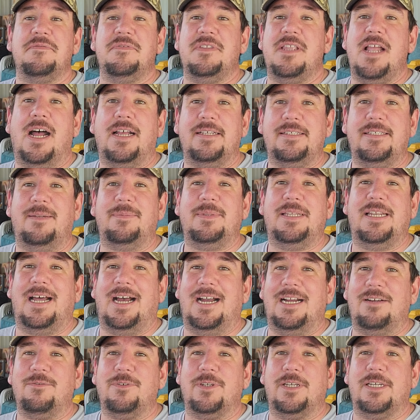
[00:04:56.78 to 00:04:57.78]
Not something
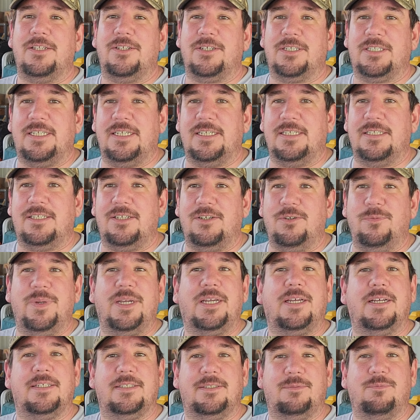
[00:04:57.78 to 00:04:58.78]
I really looked into
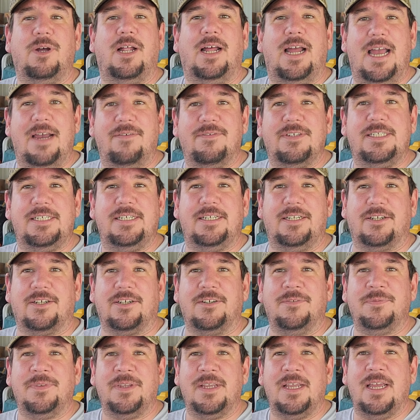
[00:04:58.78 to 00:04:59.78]
because, well, I have a
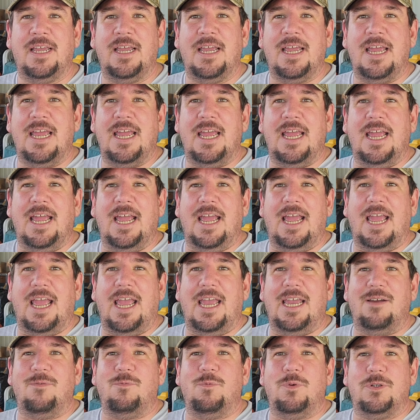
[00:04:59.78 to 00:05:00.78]
tiller.
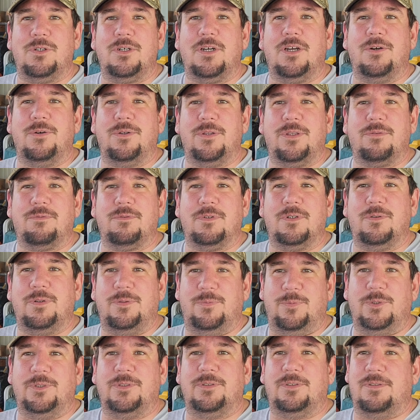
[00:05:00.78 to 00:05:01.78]
And we'll go through
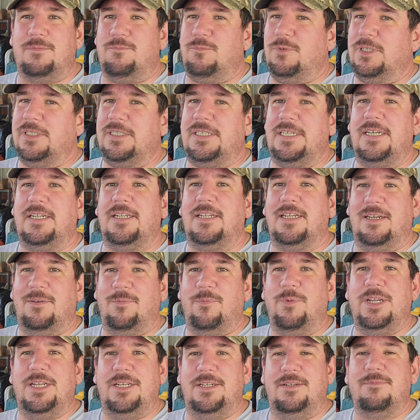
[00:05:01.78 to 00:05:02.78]
and we'll till it,
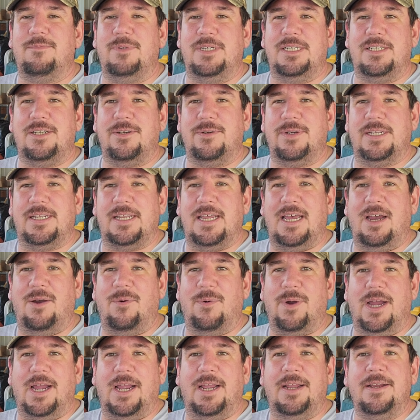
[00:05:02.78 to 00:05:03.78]
and we do it
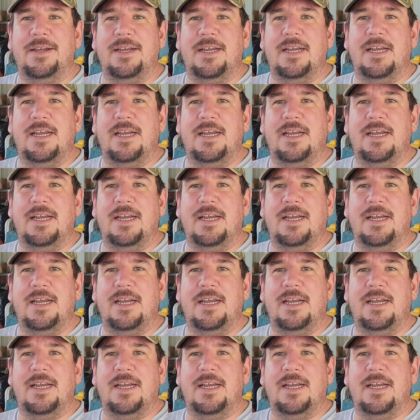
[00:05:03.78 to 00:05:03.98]
that way.